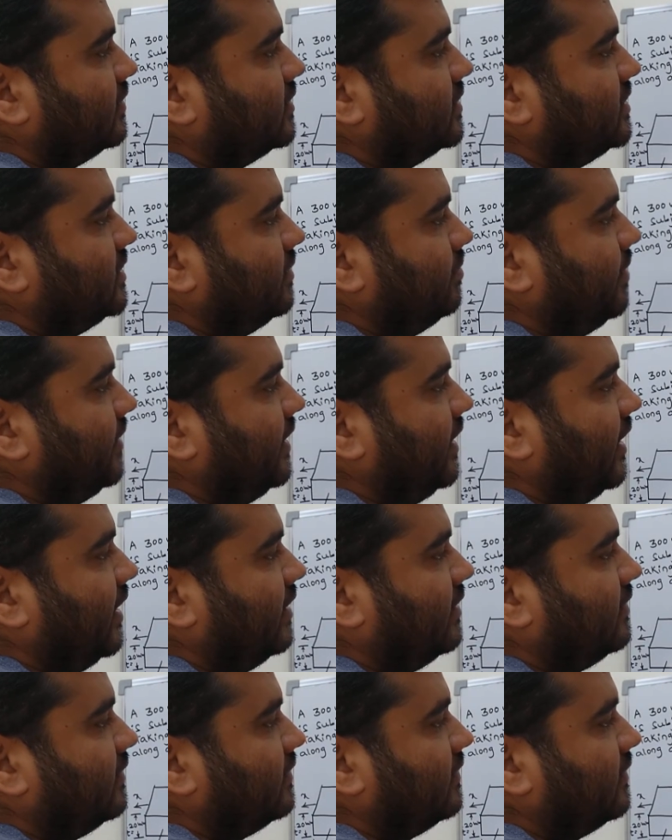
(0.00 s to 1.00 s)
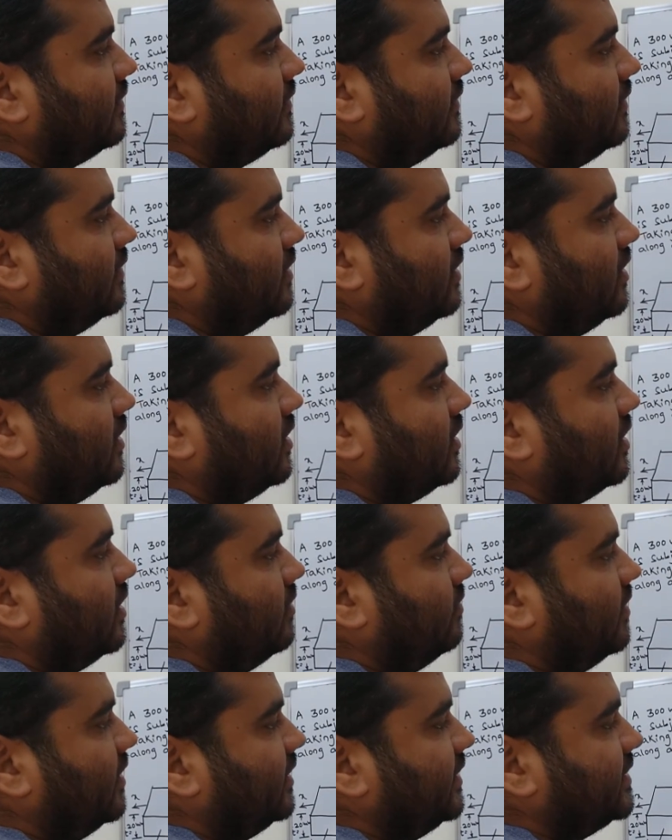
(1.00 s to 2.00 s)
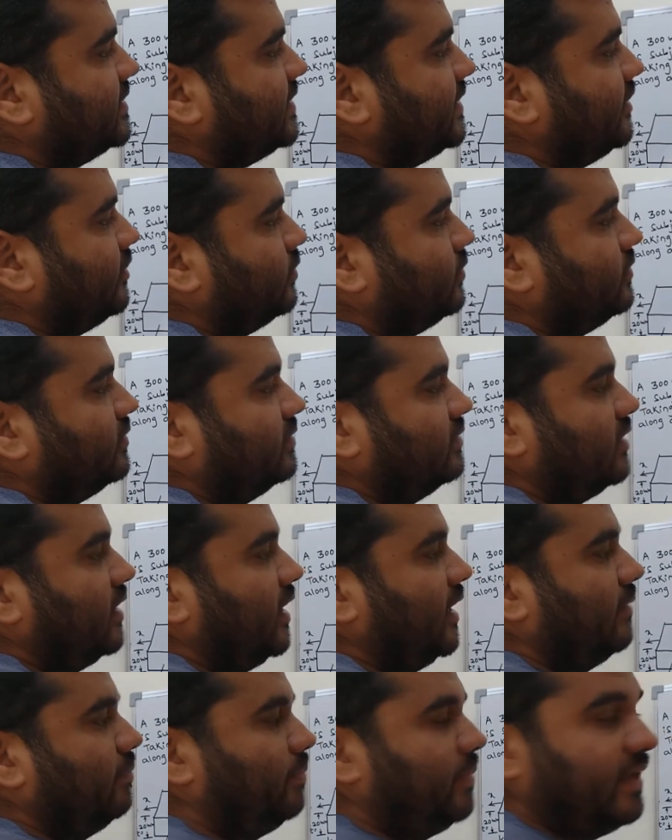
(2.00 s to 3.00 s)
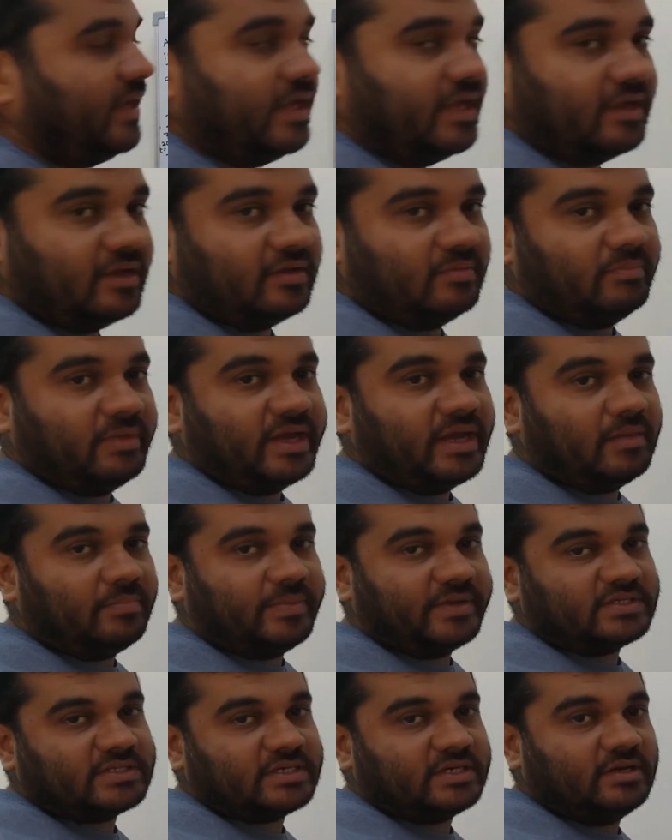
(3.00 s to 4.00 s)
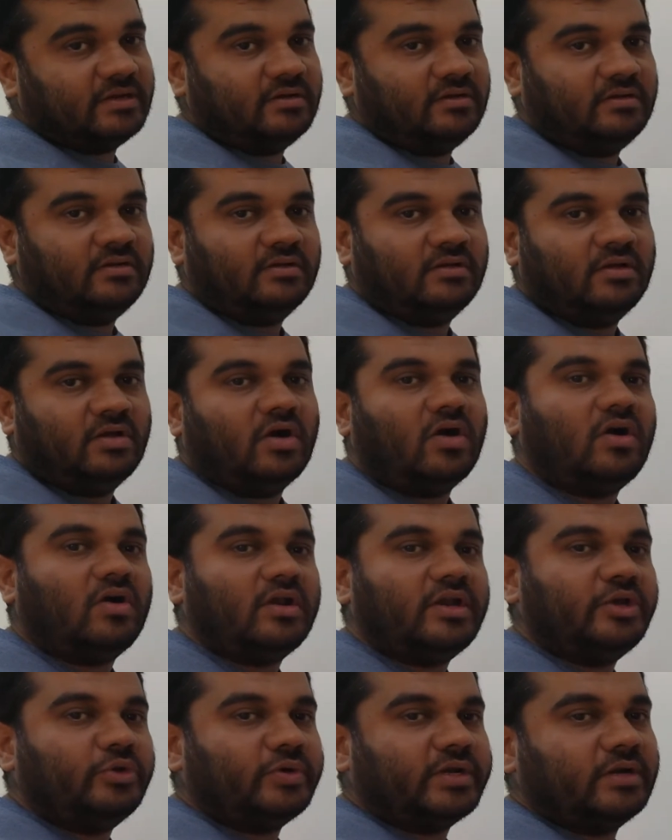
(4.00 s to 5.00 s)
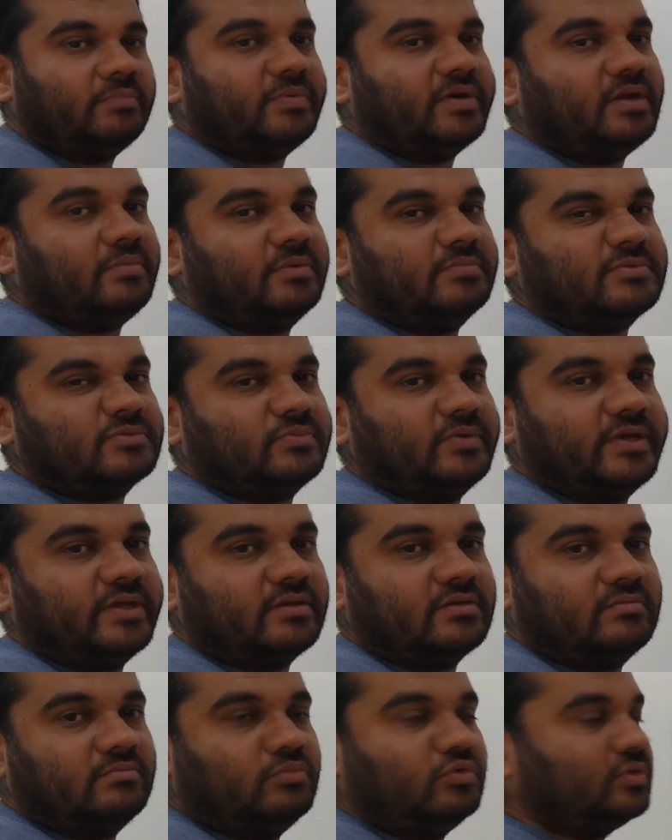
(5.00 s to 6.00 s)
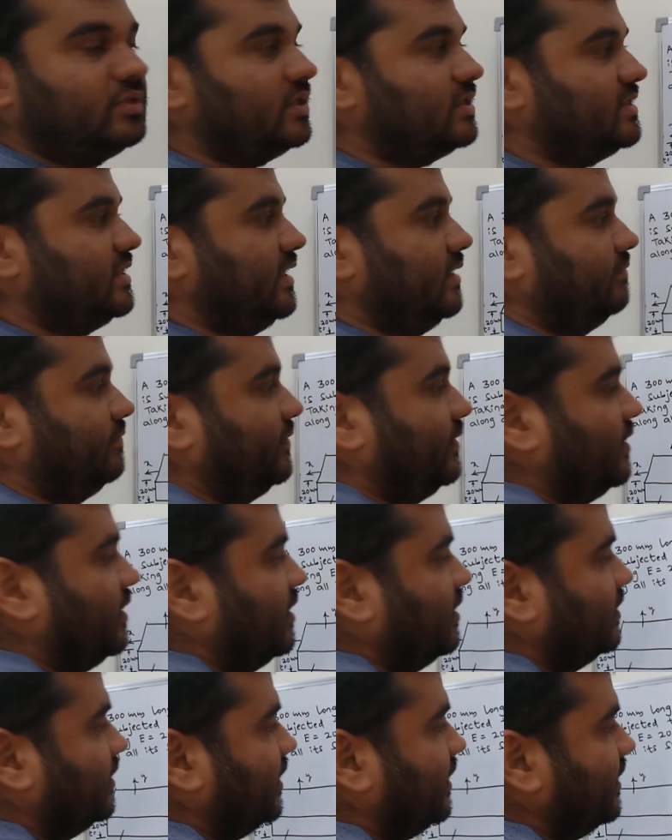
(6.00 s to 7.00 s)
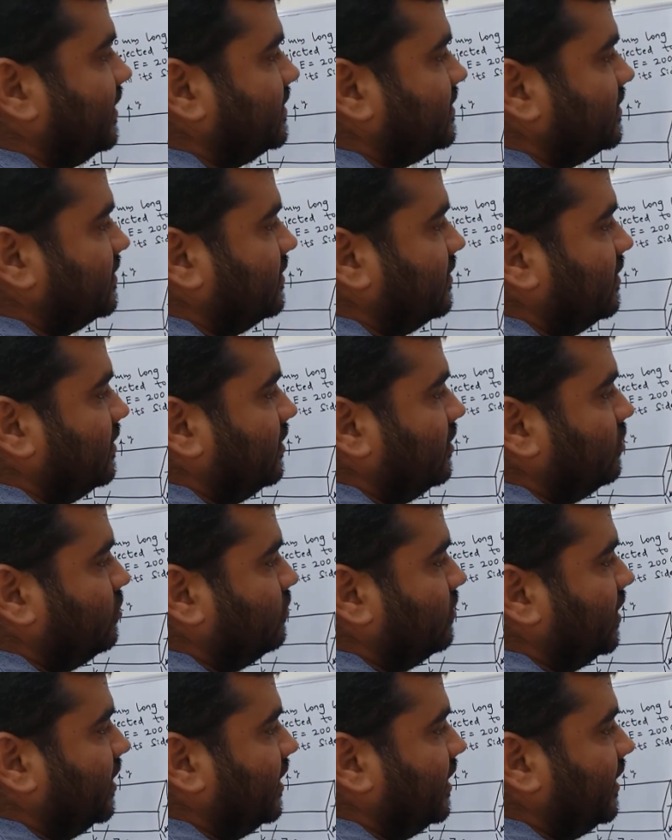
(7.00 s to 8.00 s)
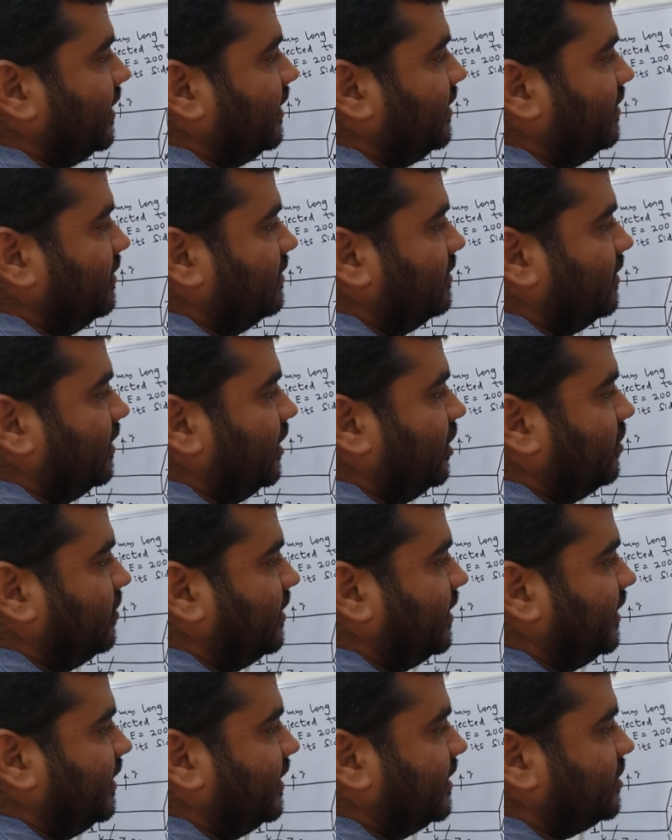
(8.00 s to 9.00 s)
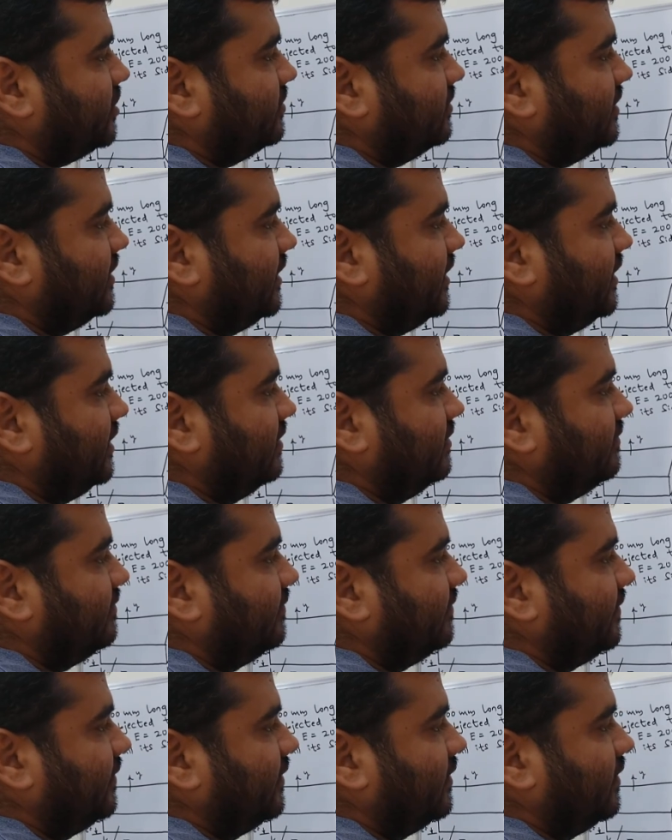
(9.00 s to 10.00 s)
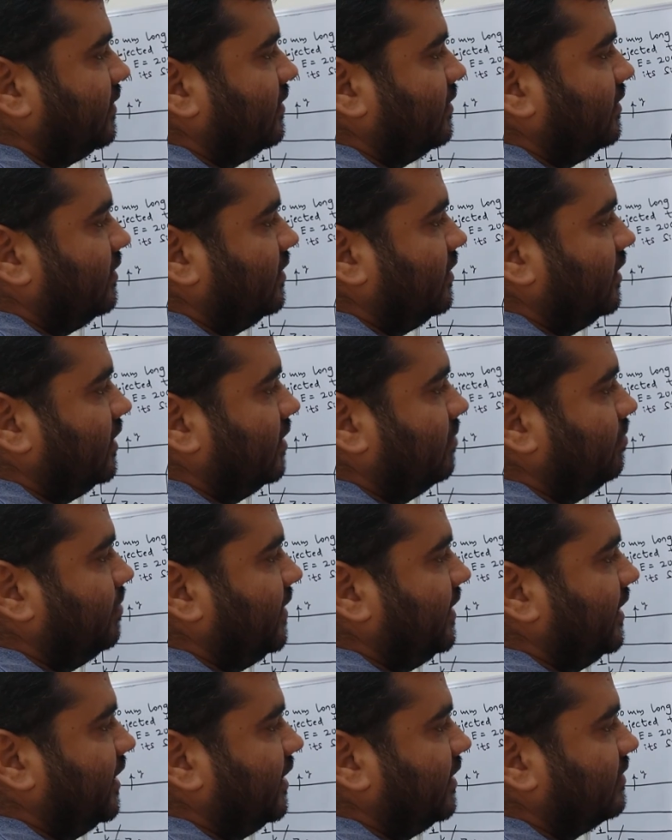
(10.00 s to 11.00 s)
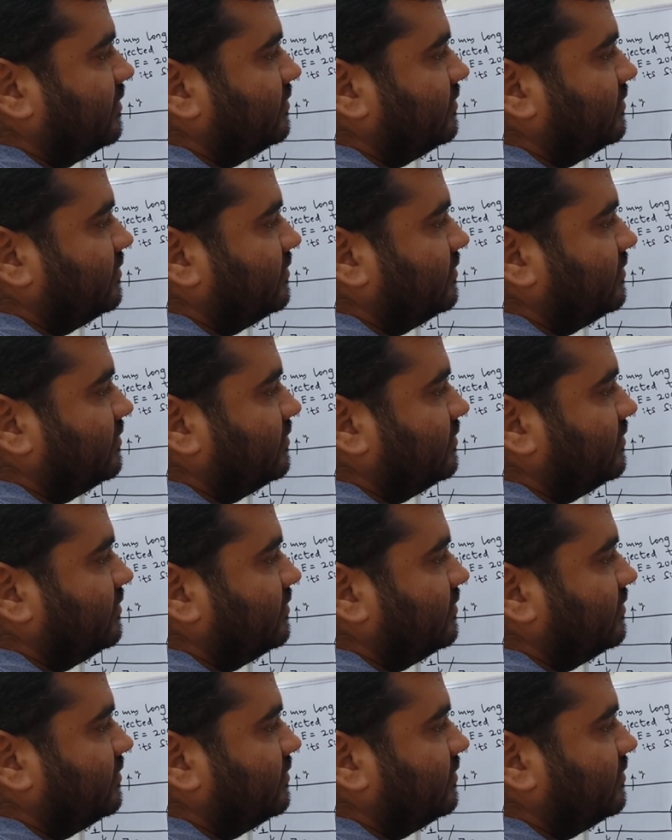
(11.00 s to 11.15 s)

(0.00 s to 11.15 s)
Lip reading: GPa. Convert this into MPa, megapascal, or Newton per mm square. Both are same. That is 200 into 10 raised to 3 MPa.